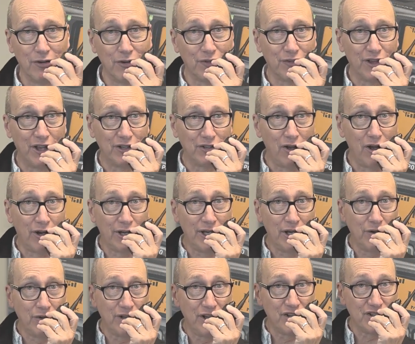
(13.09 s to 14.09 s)
So as I talk
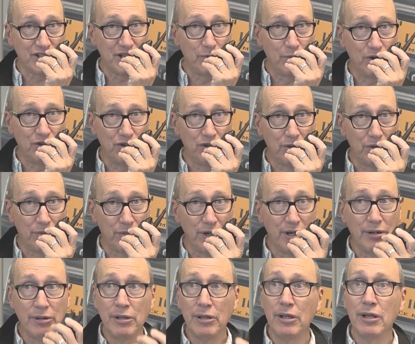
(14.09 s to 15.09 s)
here, testing 1, 2,
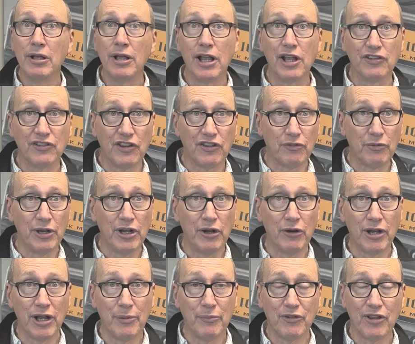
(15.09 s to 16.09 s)
3, as this
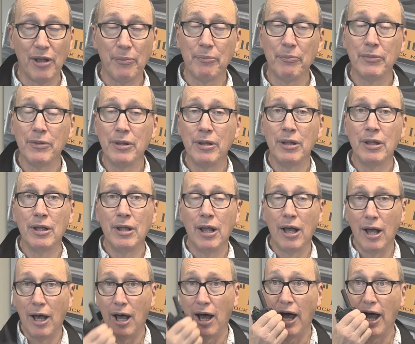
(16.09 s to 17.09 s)
radio comes up,
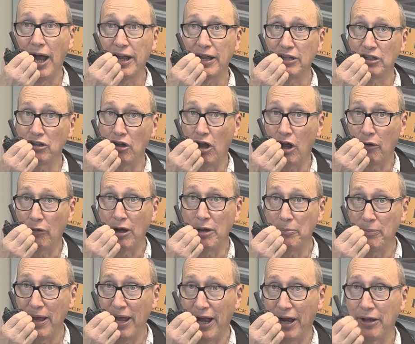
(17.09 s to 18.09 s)
I can talk right
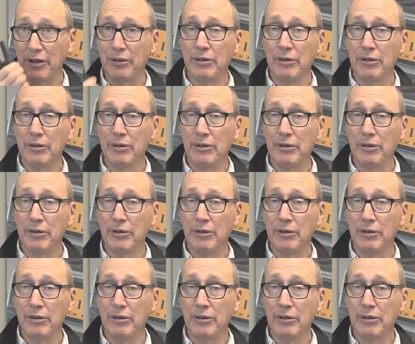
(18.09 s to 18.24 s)
back.